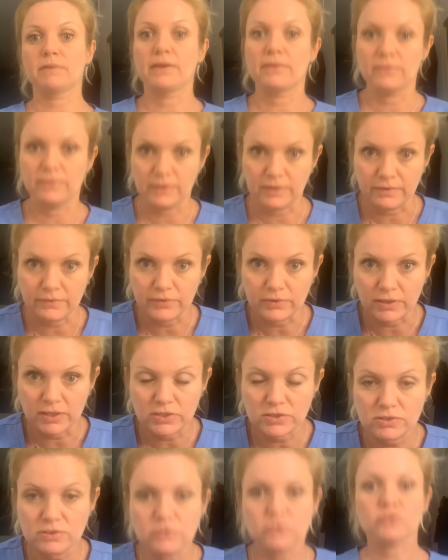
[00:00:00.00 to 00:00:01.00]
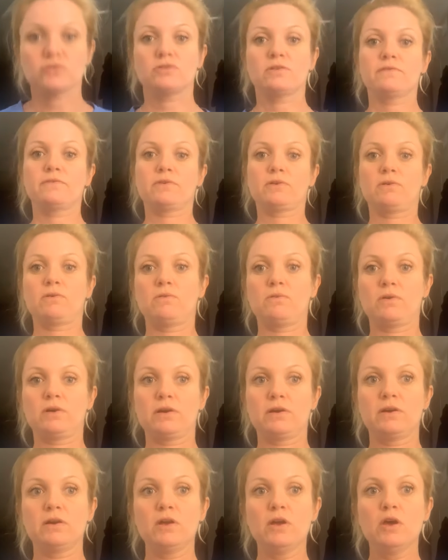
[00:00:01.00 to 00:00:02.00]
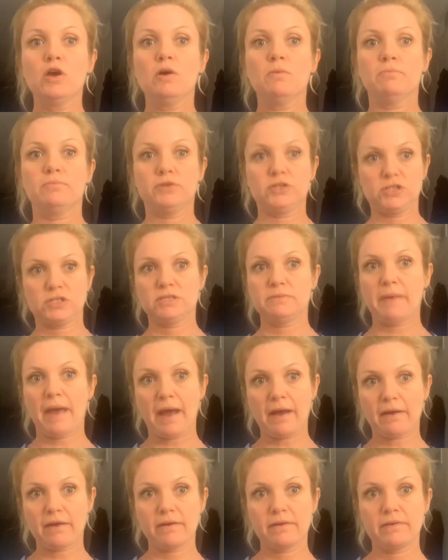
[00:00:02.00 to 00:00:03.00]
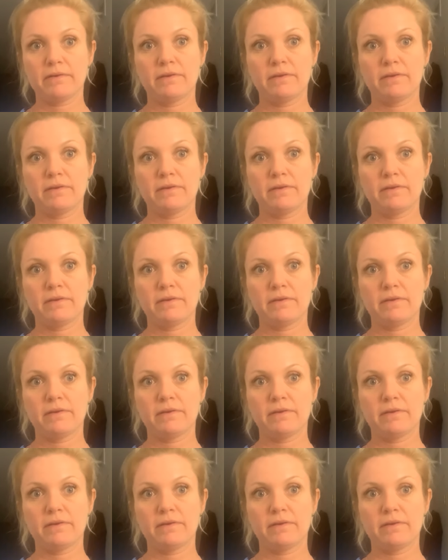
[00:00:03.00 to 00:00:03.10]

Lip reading: rather than if you're like slunched over or pushed back.